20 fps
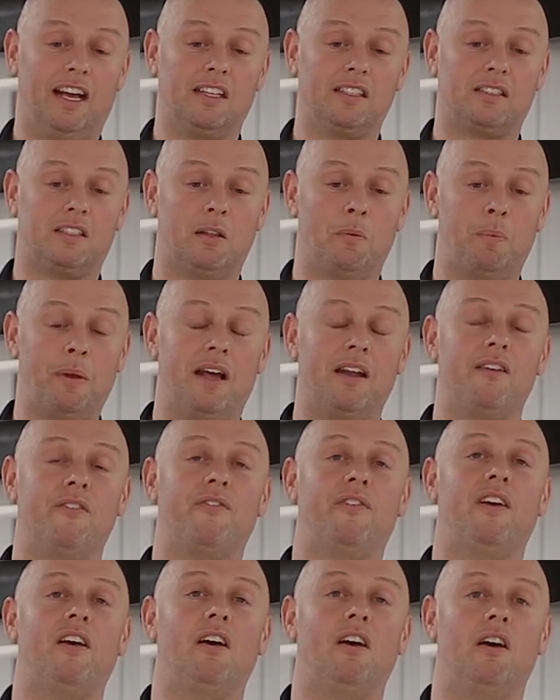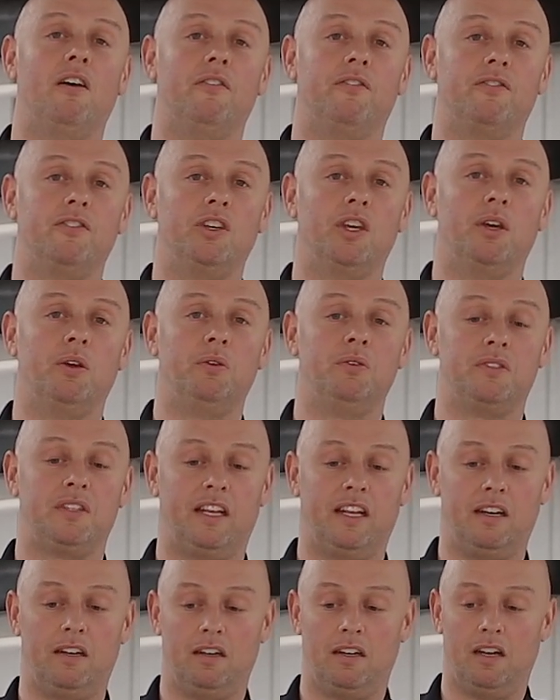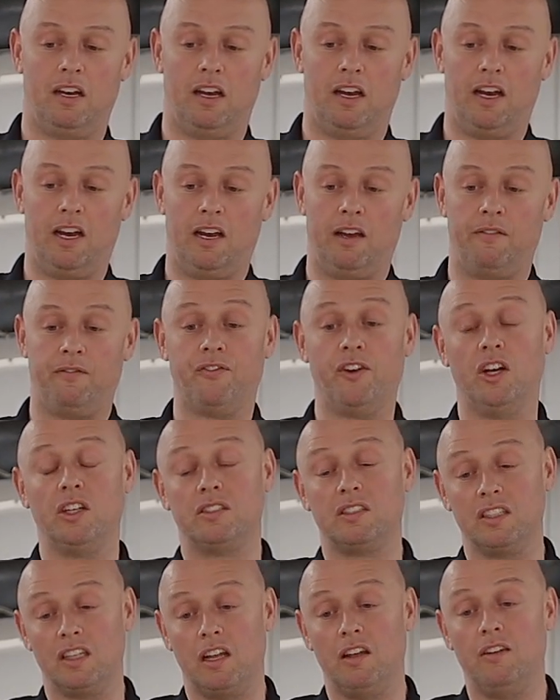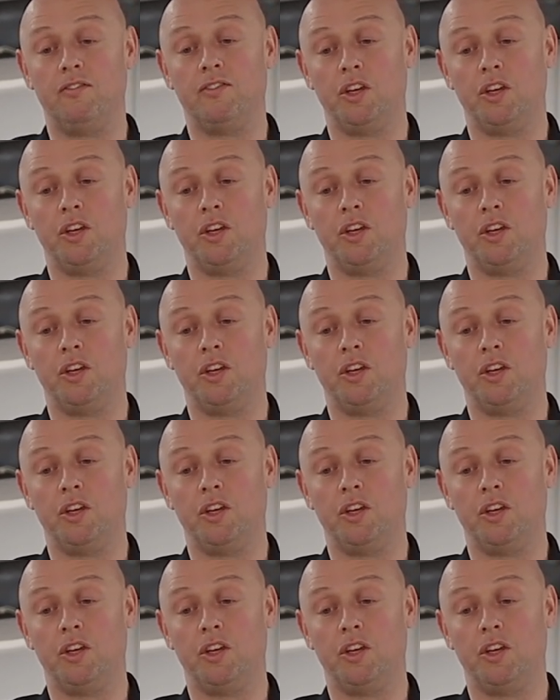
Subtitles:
the benefit of using, firstly of